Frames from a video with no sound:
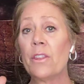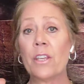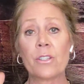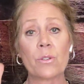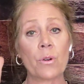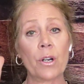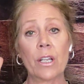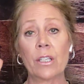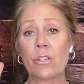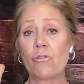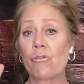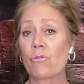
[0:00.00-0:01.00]
the sword is
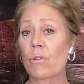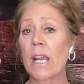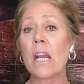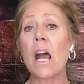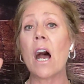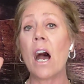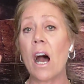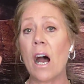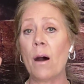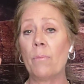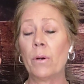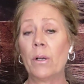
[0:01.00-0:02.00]
straight
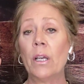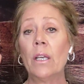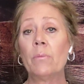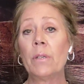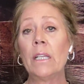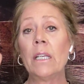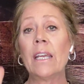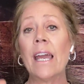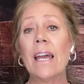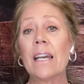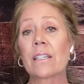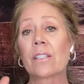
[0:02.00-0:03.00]
up, meaning
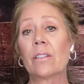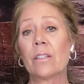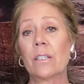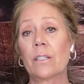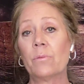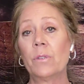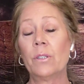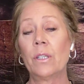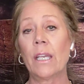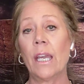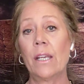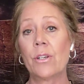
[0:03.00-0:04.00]
excellent
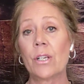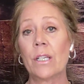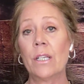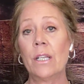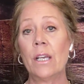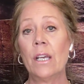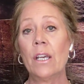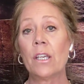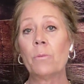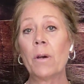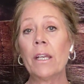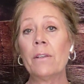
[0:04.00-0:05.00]
communication.
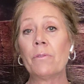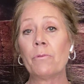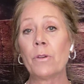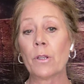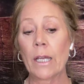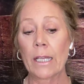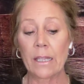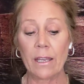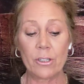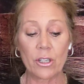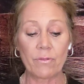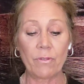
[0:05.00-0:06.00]
You might even feel like
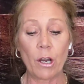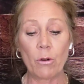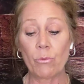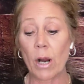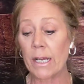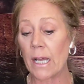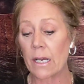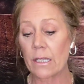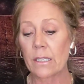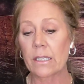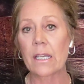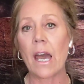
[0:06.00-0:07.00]
they just fell right out
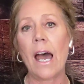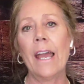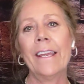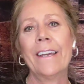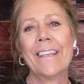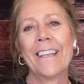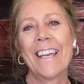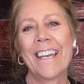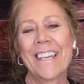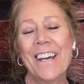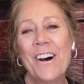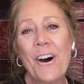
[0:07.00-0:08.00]
of the sky.
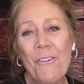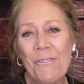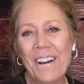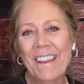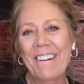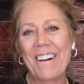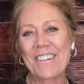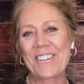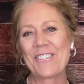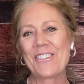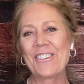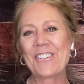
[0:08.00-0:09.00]
Like, oh my gosh,
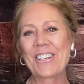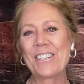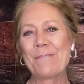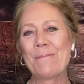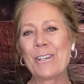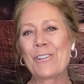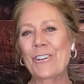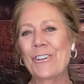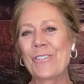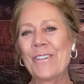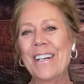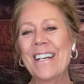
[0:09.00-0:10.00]
you're too good to be
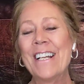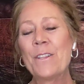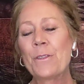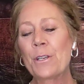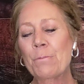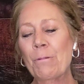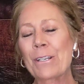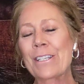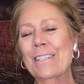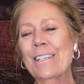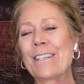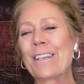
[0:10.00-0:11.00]
true. This
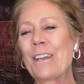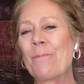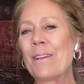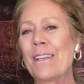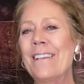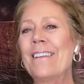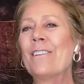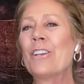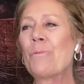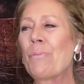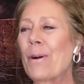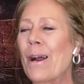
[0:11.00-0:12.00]
person's going to come in.
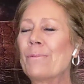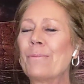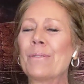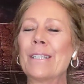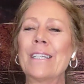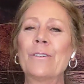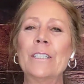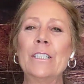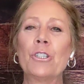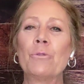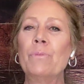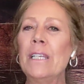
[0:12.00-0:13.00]
You're probably going
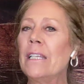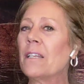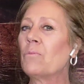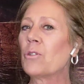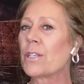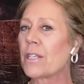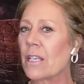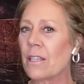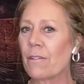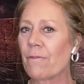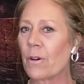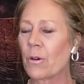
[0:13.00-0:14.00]
to meet them or see
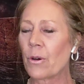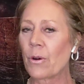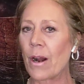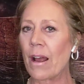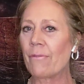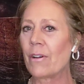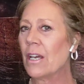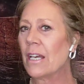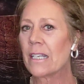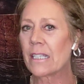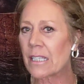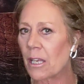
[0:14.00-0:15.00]
their photograph.
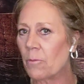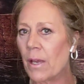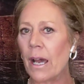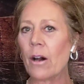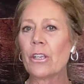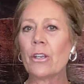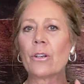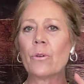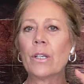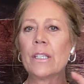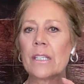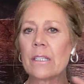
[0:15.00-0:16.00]
Somehow you're
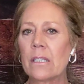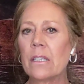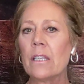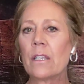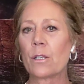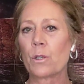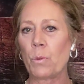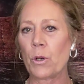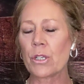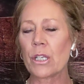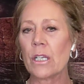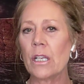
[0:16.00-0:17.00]
going to see this
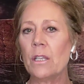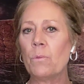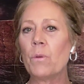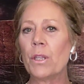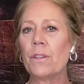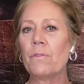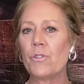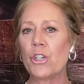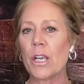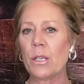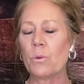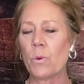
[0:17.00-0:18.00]
person in the month of
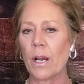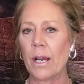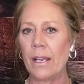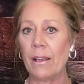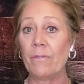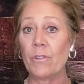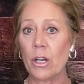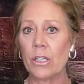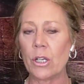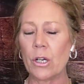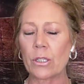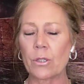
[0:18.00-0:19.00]
January, if
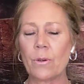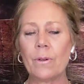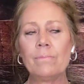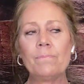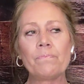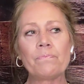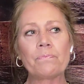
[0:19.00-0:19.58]
not talk to them.